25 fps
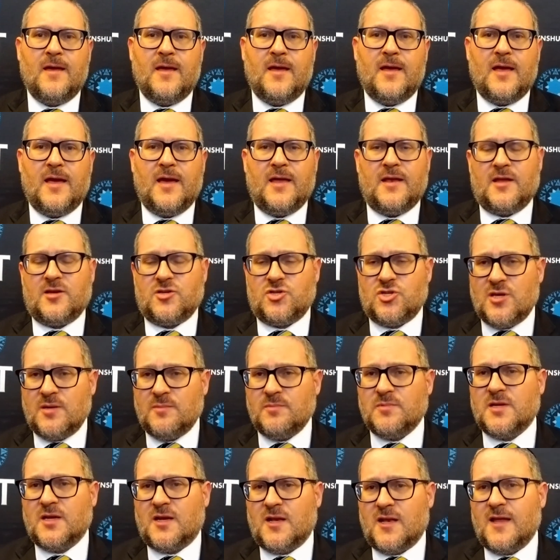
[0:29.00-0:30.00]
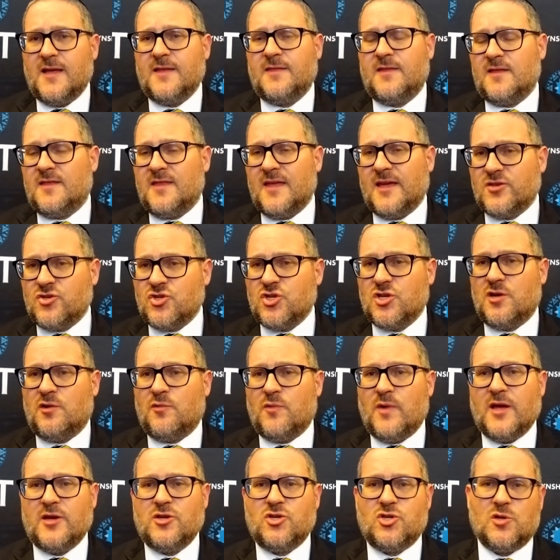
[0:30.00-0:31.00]
And Hashem declared that that
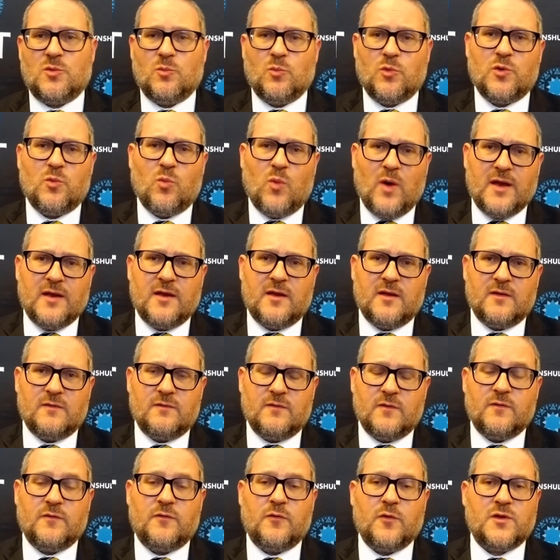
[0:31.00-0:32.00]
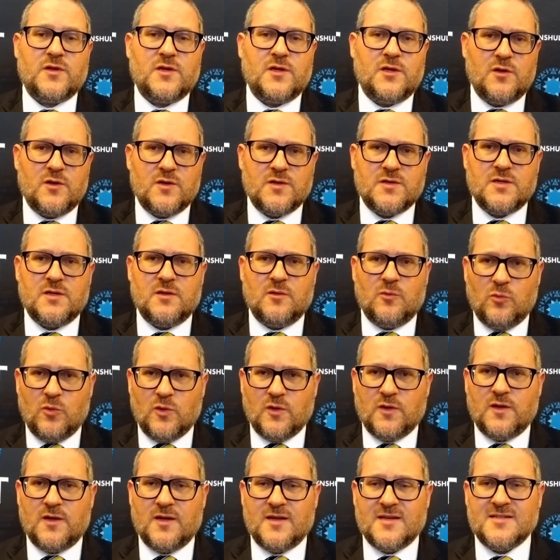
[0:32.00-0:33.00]
generation would wander for 40 years in the
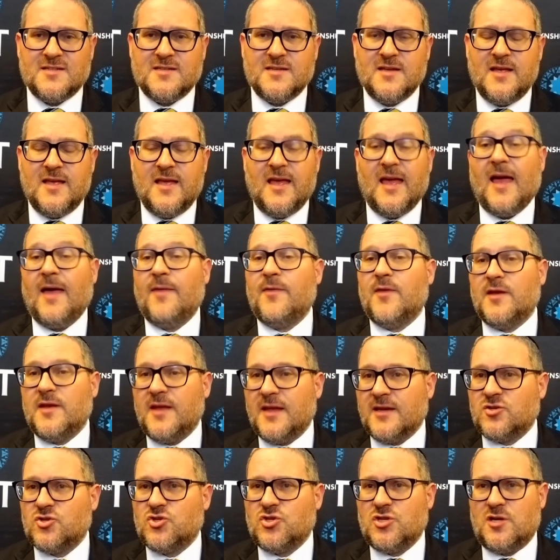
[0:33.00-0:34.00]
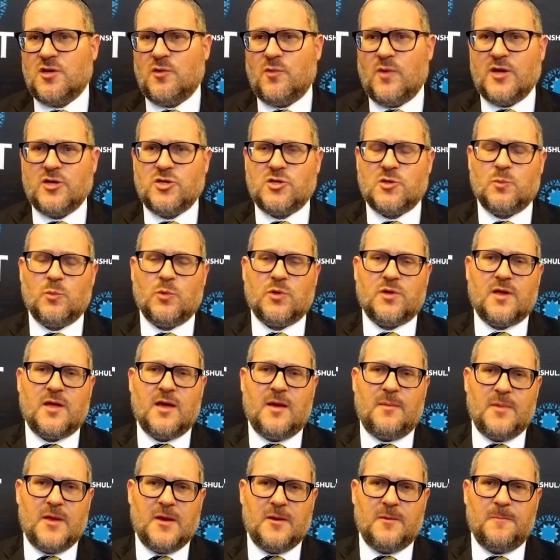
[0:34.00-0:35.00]
wilderness, and the next generation would
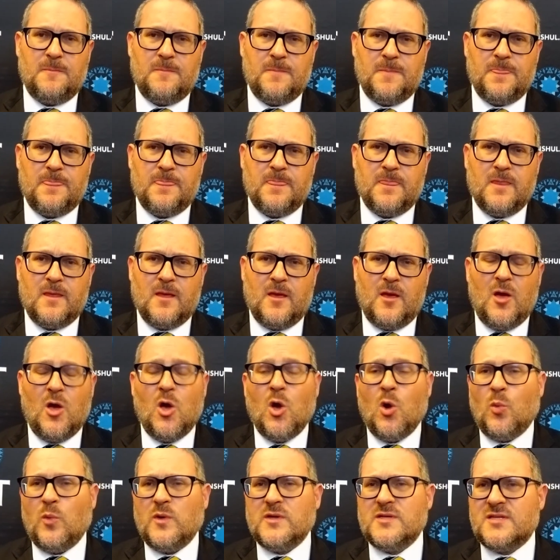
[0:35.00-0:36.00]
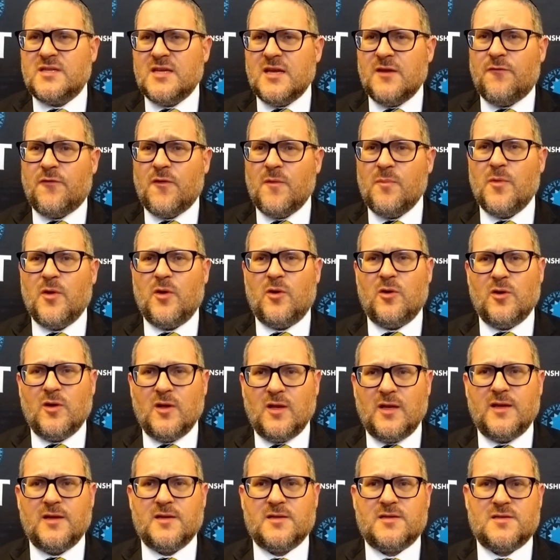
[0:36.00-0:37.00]
come in. We see from the
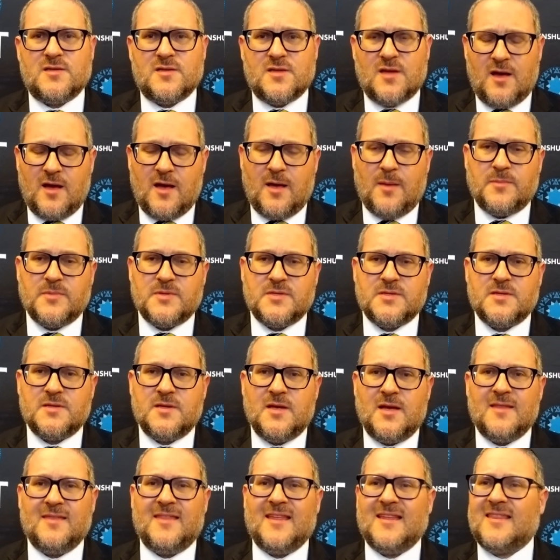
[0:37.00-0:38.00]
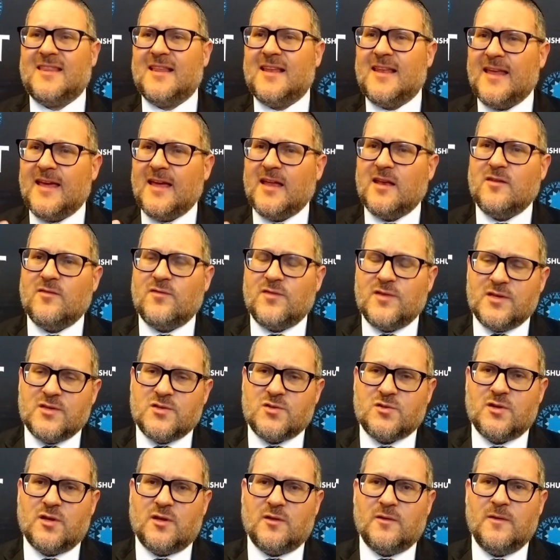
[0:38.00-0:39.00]
earliest times that the land of
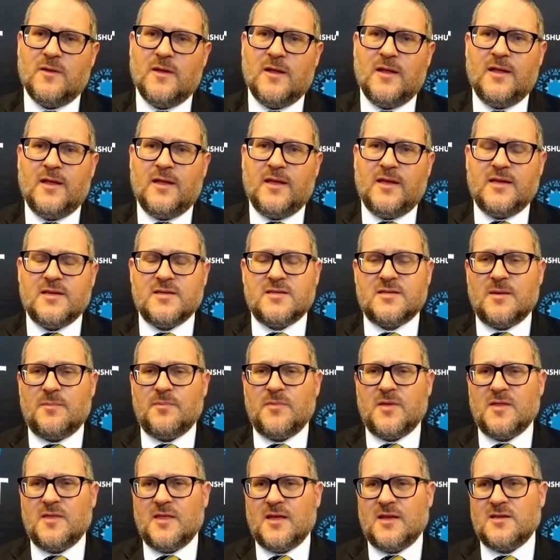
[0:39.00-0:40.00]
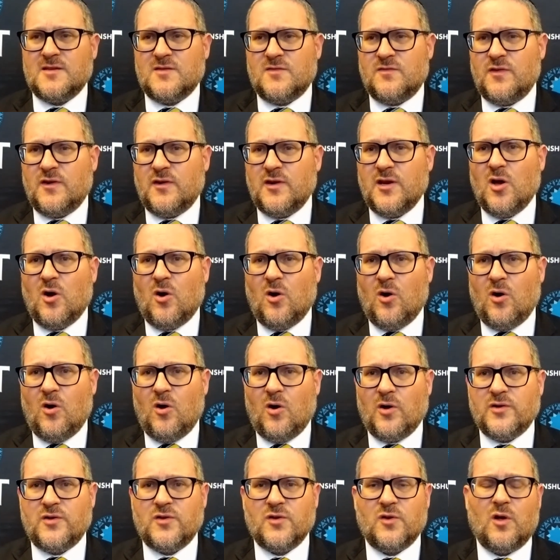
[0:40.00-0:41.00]
Israel is something that is very
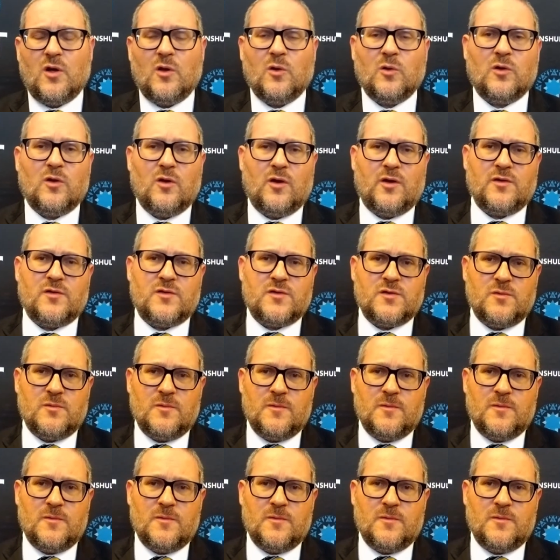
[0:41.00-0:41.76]
hard to hold on to.